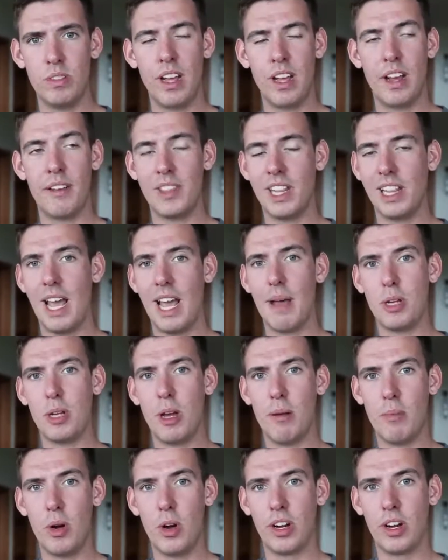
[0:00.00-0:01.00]
kind of the
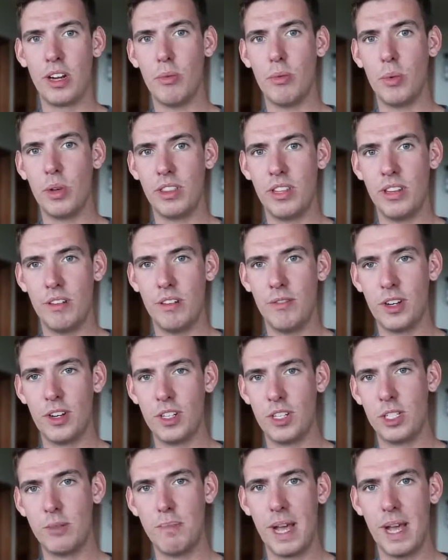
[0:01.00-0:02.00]
laptop market, what the
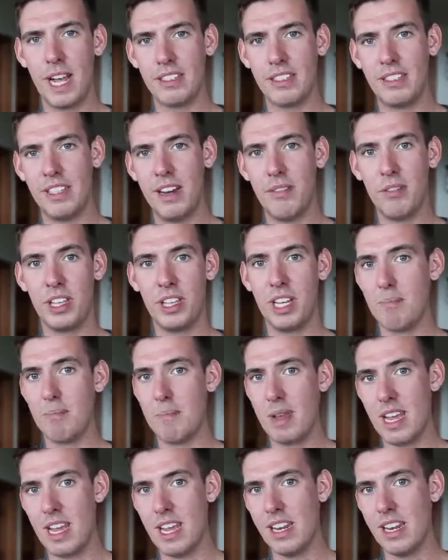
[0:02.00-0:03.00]
different specs and everything
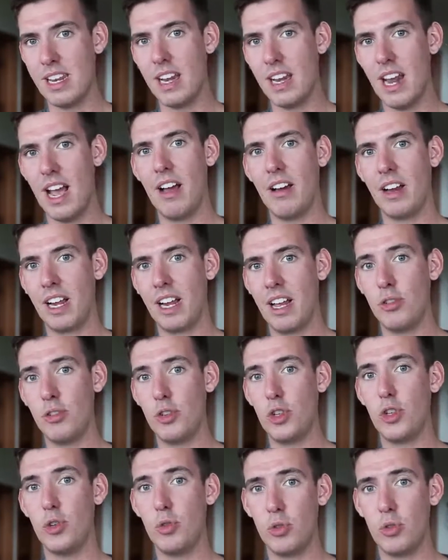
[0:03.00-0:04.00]
mean, and how to kind of
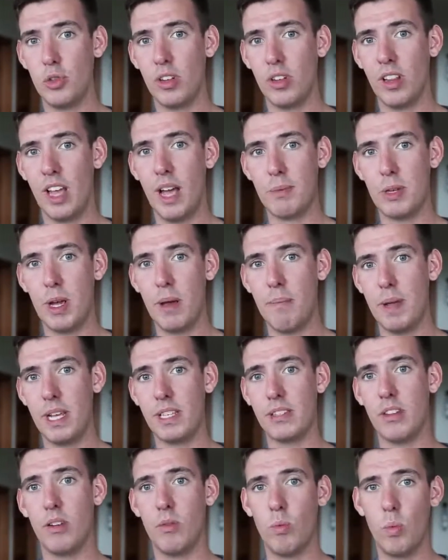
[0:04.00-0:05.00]
choose your laptop
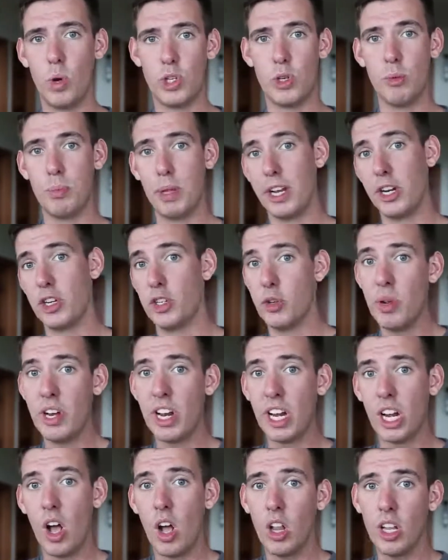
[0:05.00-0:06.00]
based on what you plan on doing
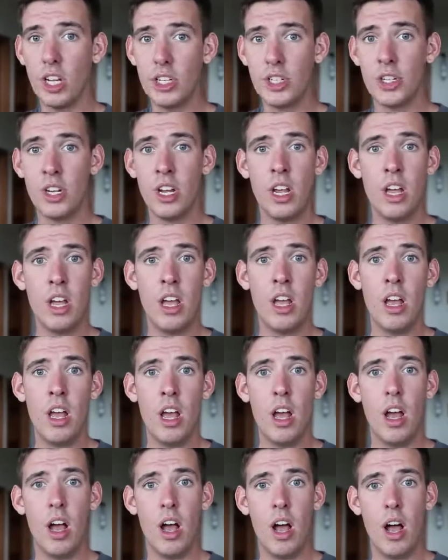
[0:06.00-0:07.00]
in college.
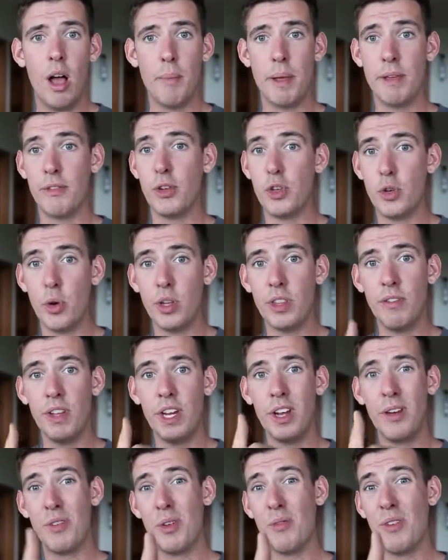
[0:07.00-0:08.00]
If you enjoyed the
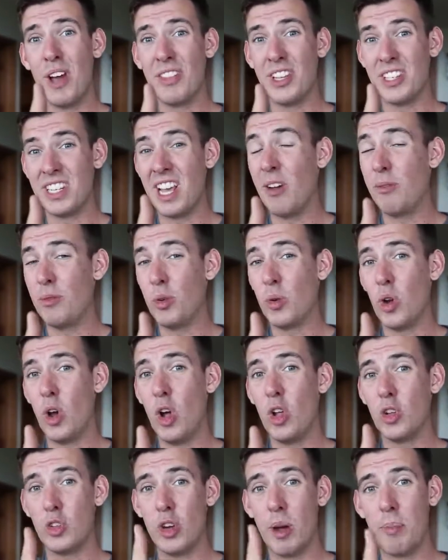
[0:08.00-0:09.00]
video, if you found this helpful at
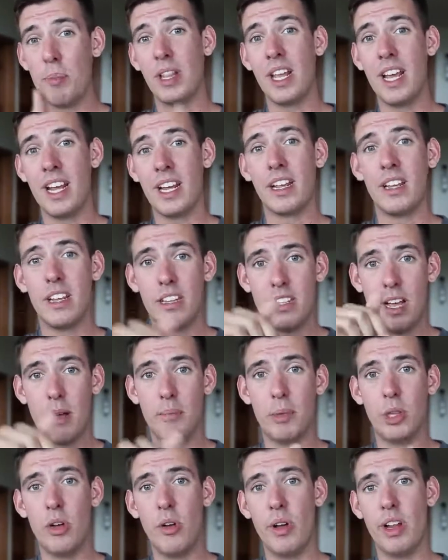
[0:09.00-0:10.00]
all, drop a like down
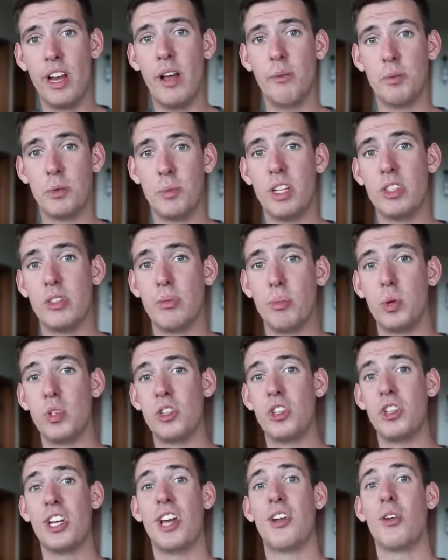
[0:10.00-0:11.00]
below. It helps me and supports
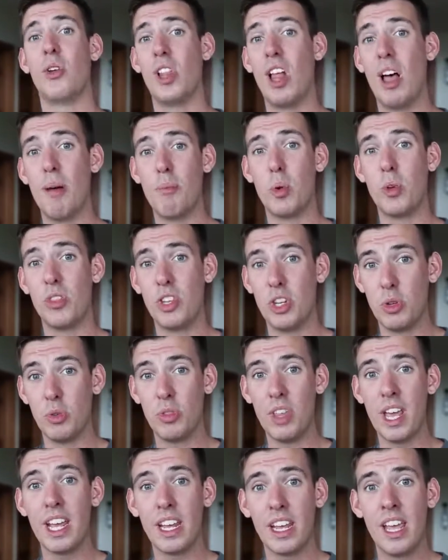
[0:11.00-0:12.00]
the channel a lot more than you
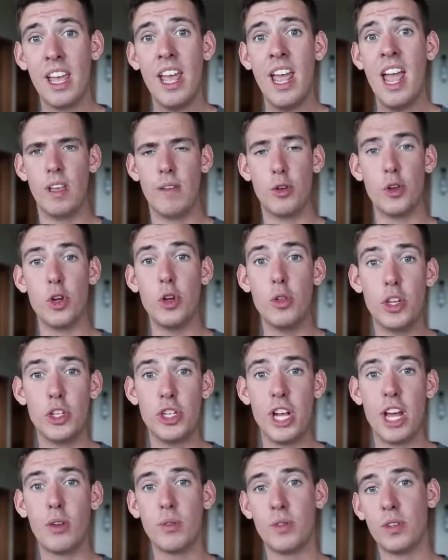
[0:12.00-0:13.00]
think. If you're new to the
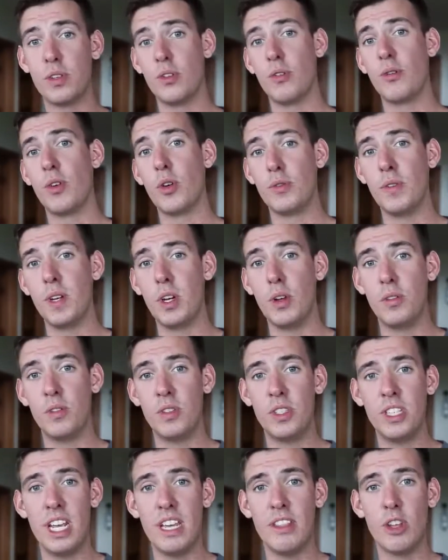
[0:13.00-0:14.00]
channel, if it's the first video you've
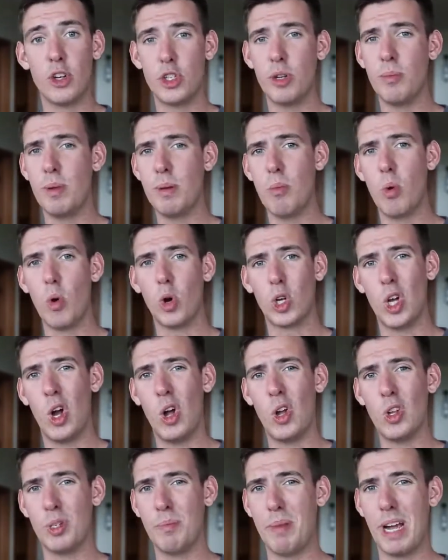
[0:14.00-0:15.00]
seen, there should be more
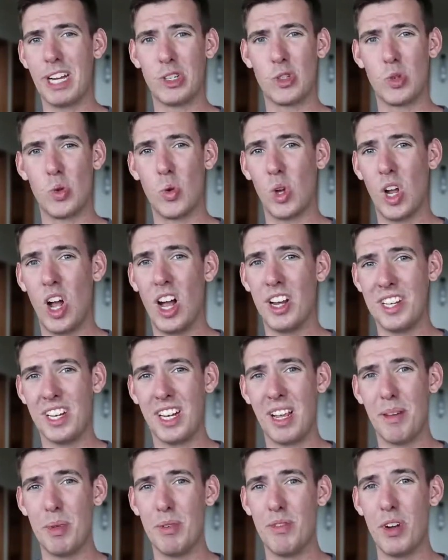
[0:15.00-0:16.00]
college and back to school
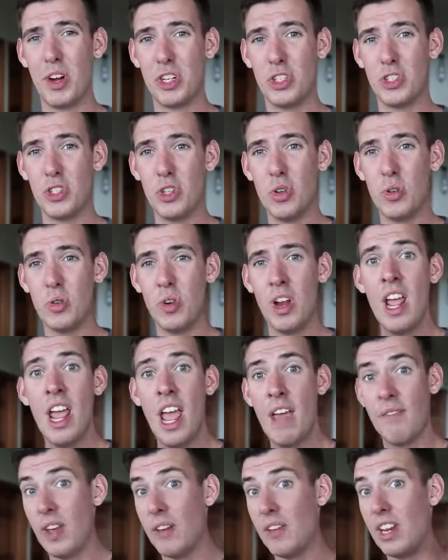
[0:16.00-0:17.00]
content coming very soon.
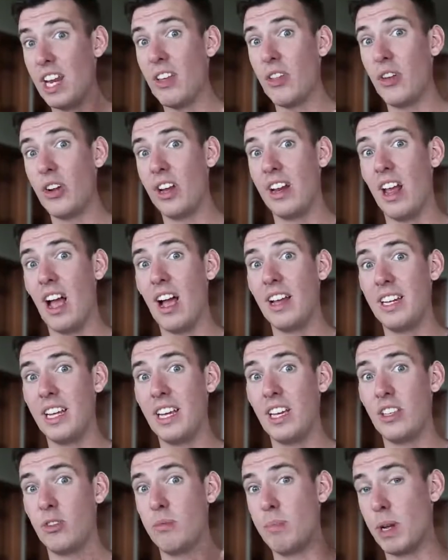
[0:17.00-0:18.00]
If you have any other
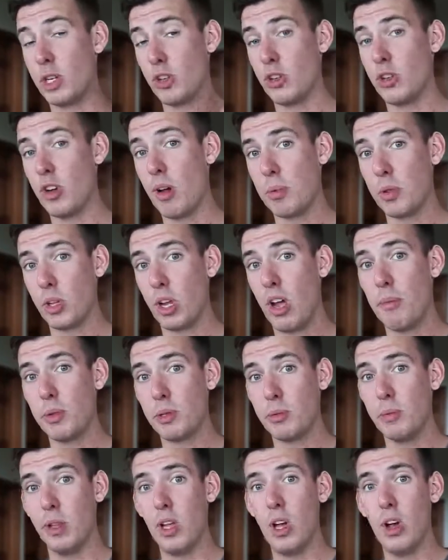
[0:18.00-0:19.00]
ideas, make sure to drop in the
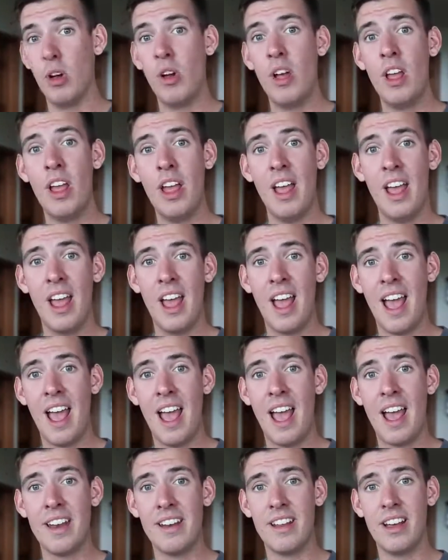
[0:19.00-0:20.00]
comments below.
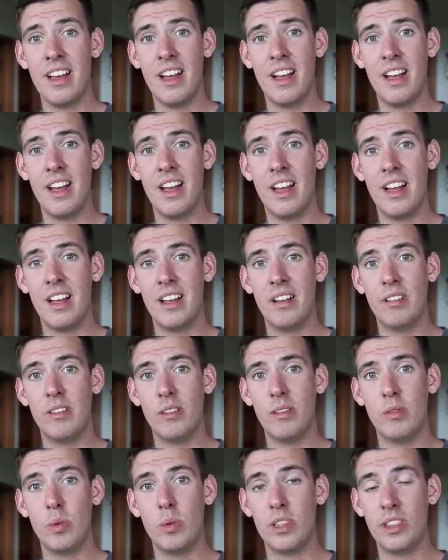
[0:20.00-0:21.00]
And with
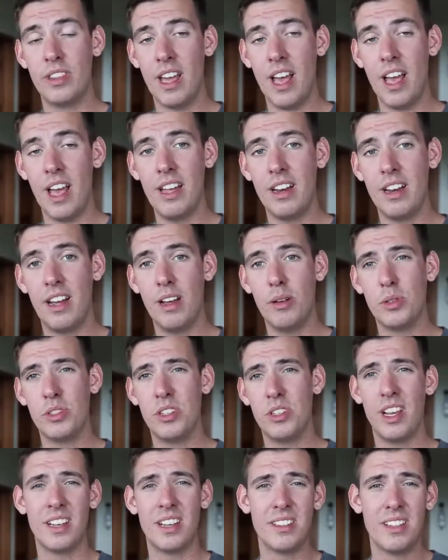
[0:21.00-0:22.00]
that, I will see you
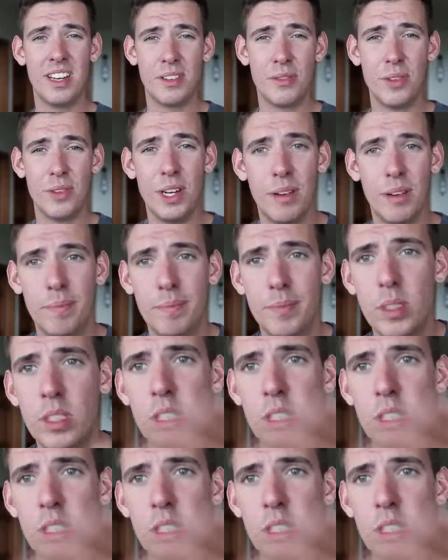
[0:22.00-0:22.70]
guys in the next video.